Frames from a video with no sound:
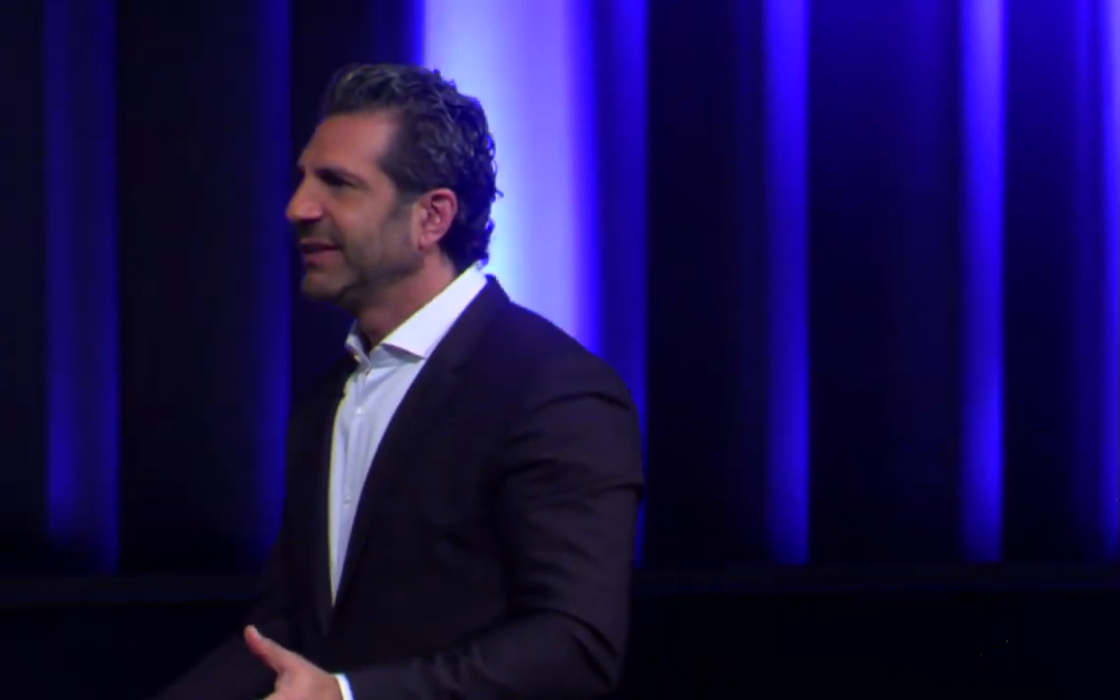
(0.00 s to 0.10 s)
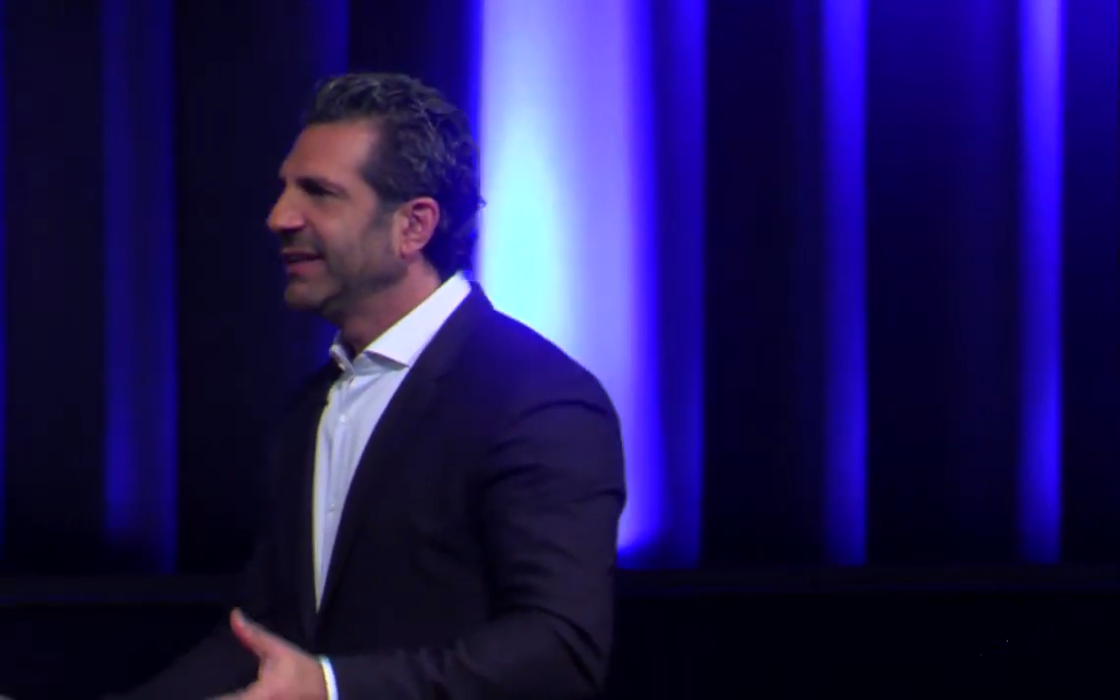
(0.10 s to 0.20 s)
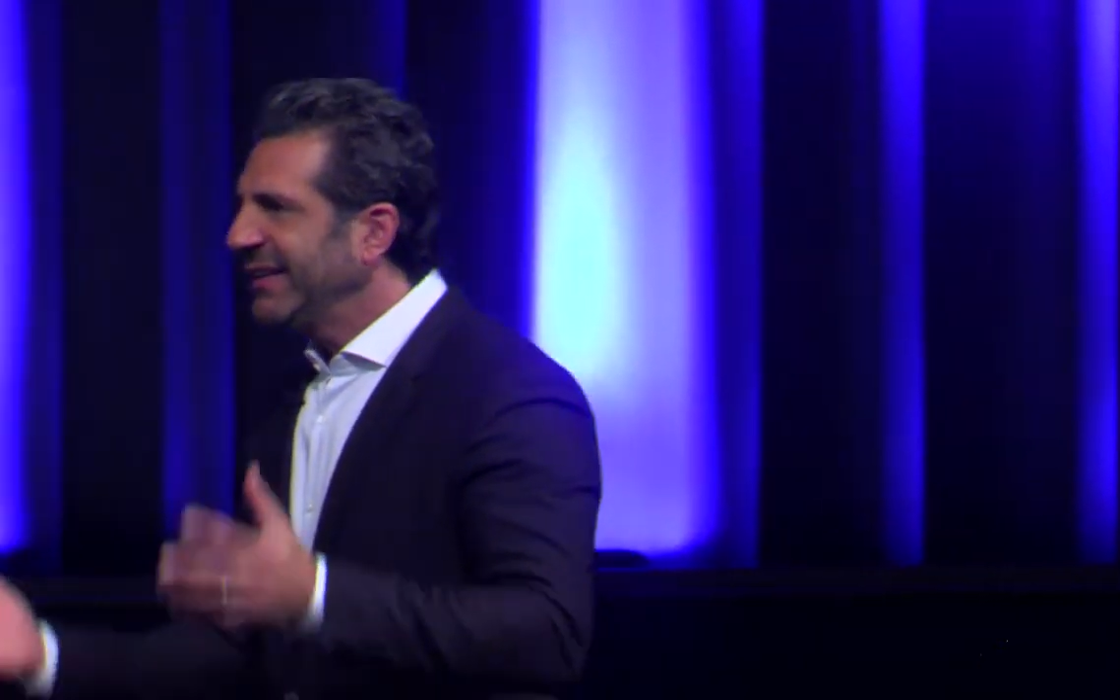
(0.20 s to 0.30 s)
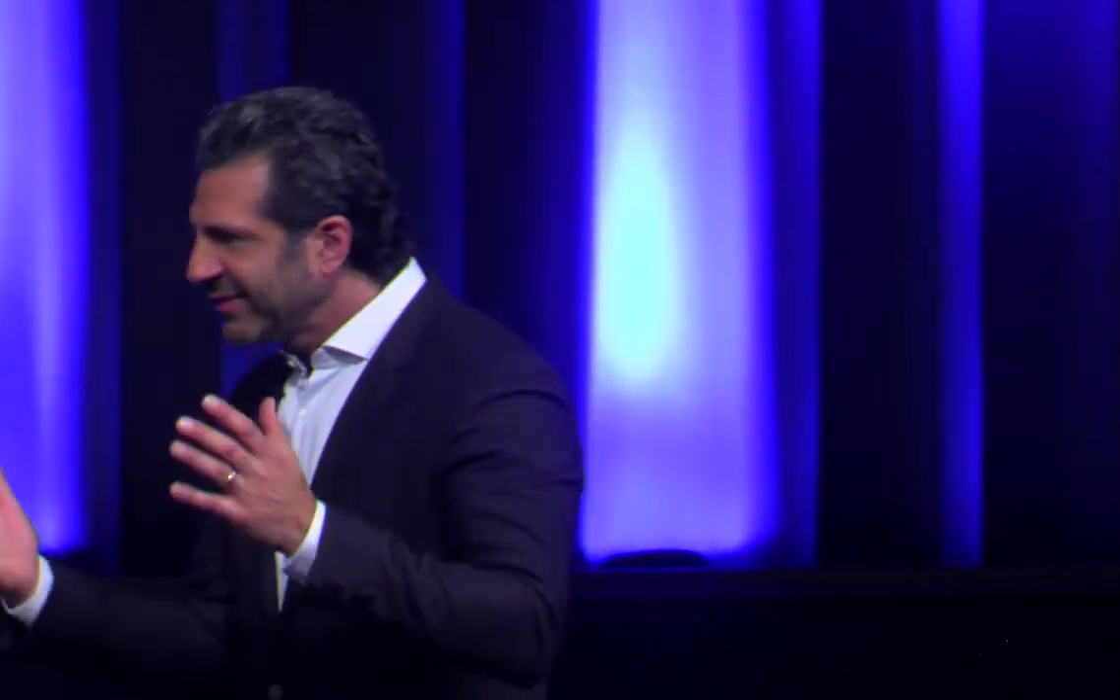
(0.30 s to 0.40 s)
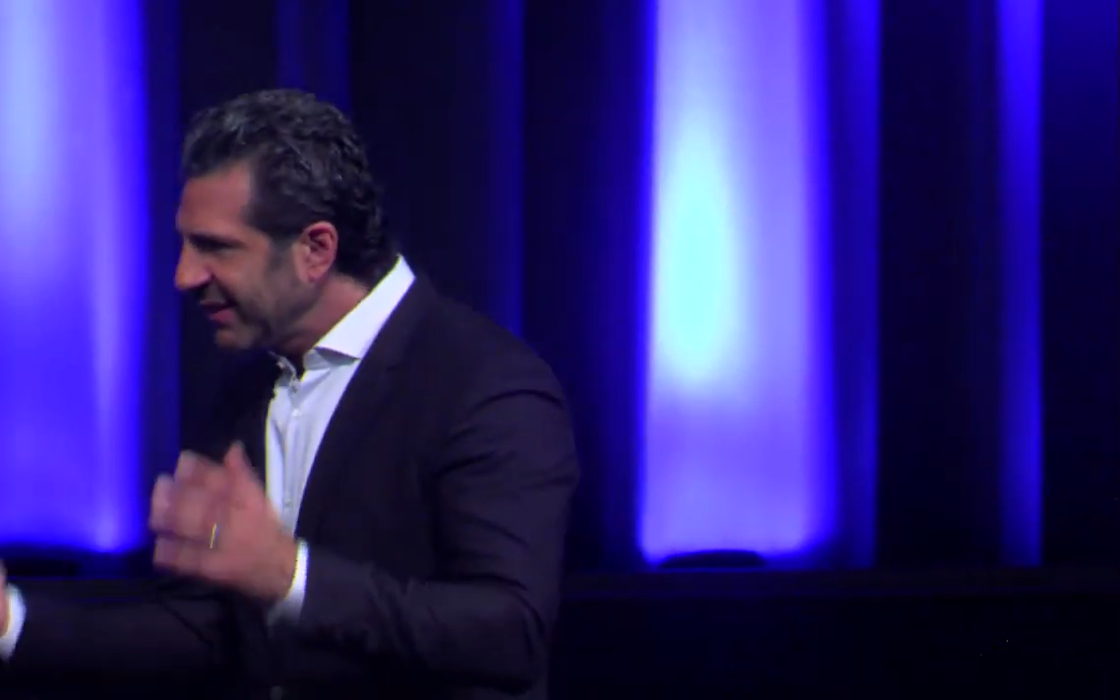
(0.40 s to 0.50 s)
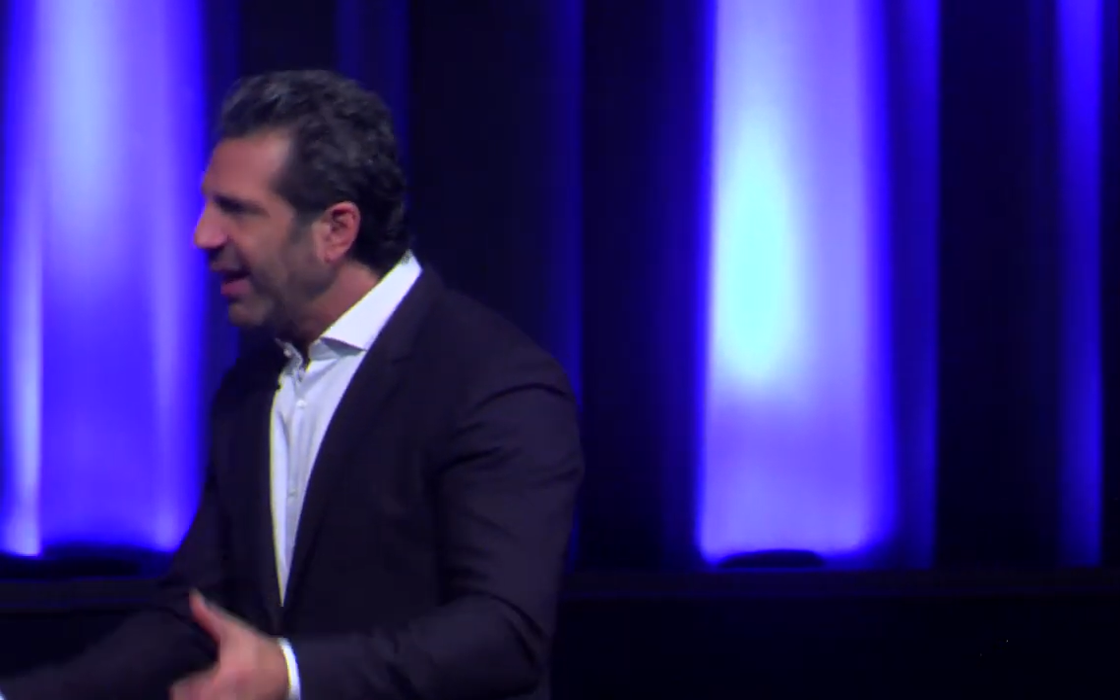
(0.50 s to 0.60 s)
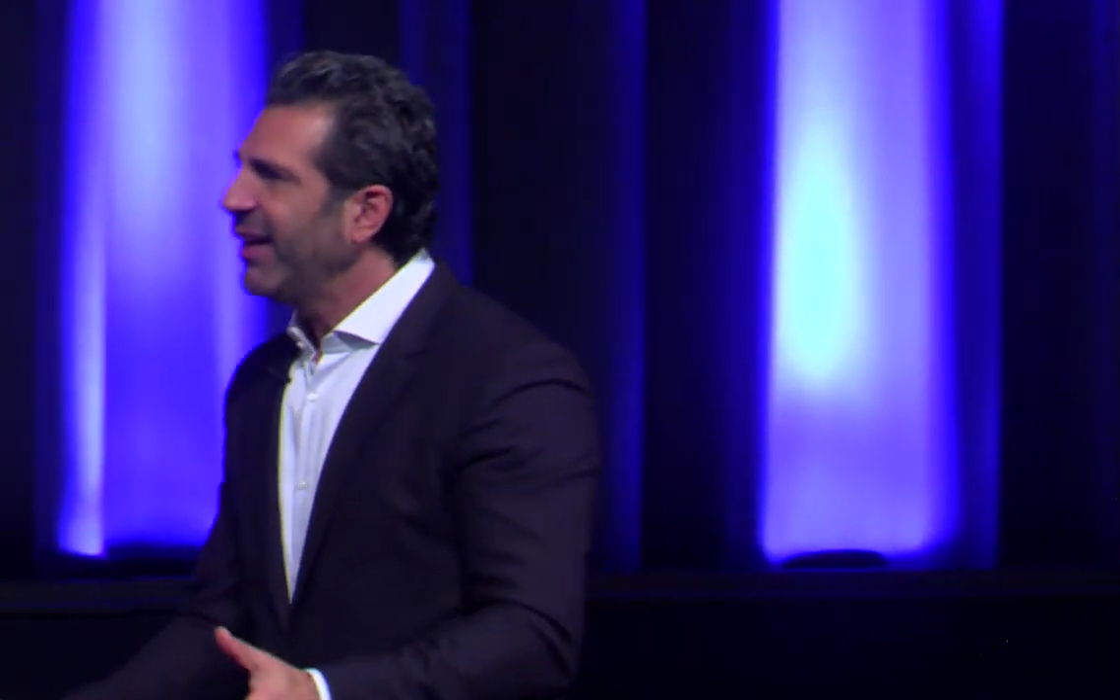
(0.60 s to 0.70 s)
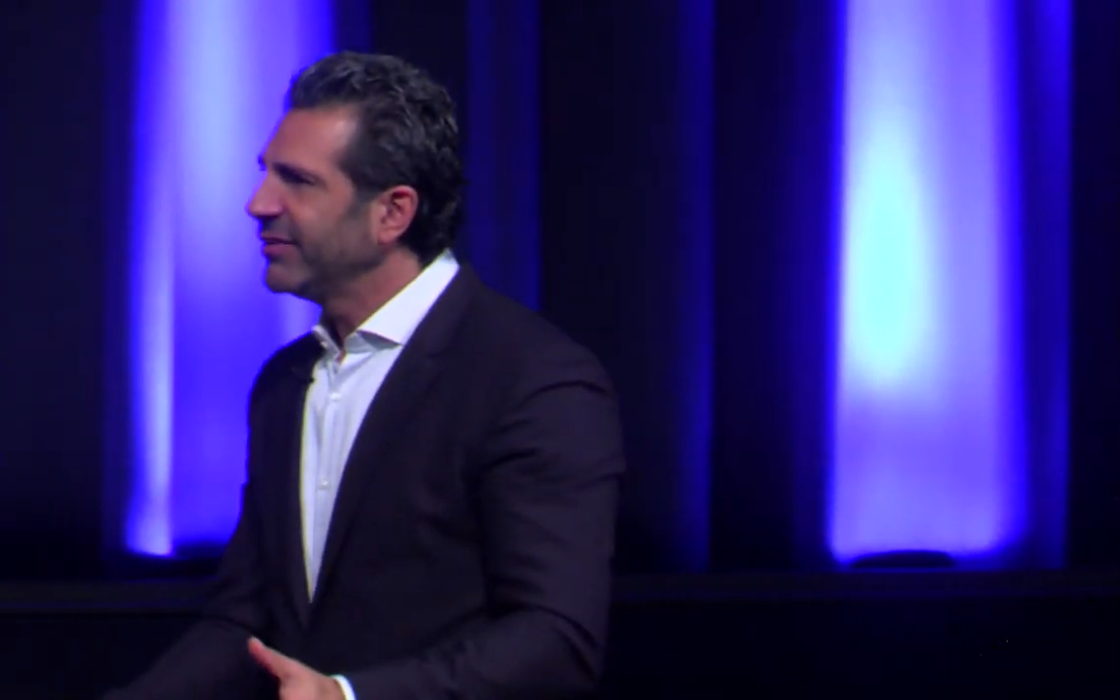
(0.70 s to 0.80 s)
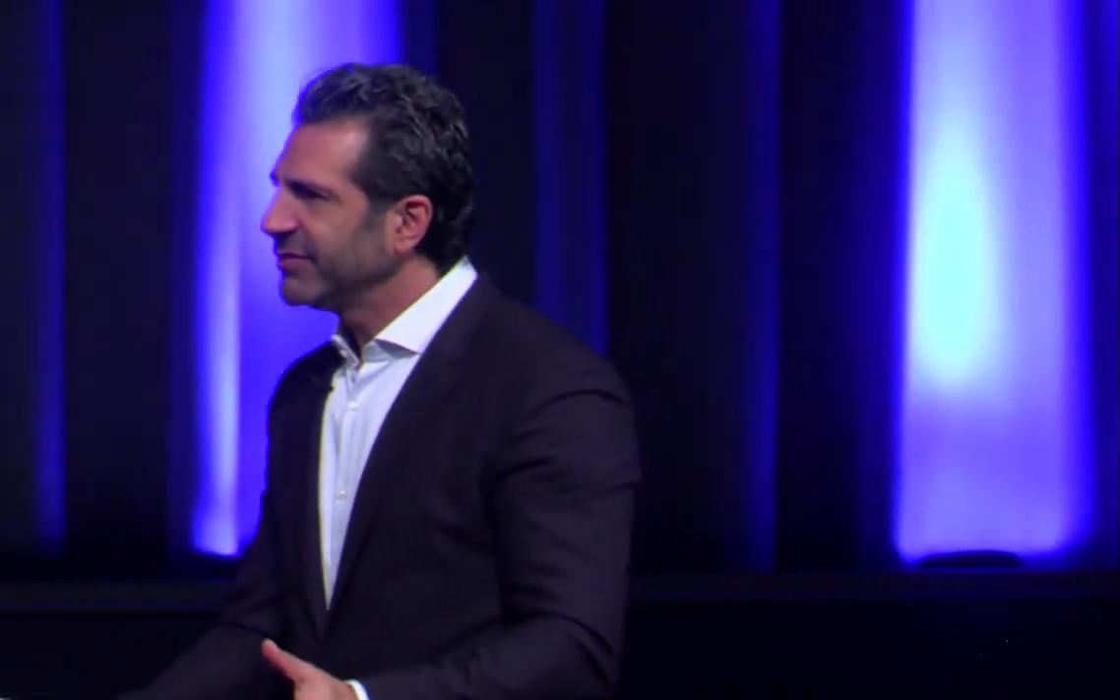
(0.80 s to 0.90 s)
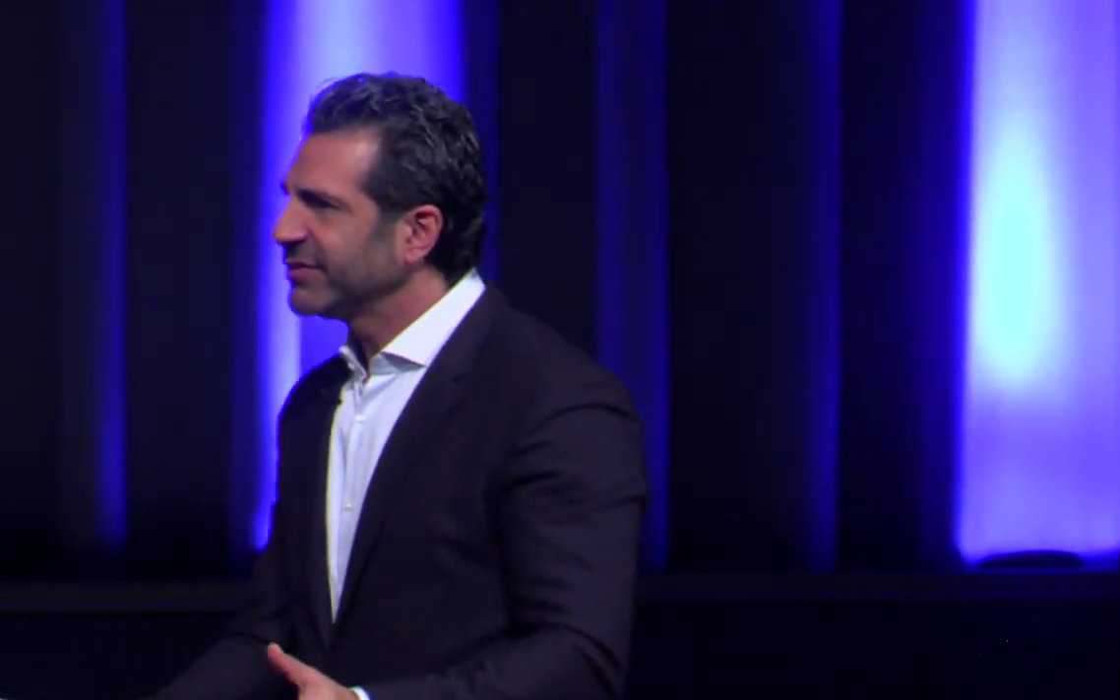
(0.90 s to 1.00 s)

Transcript: It's love.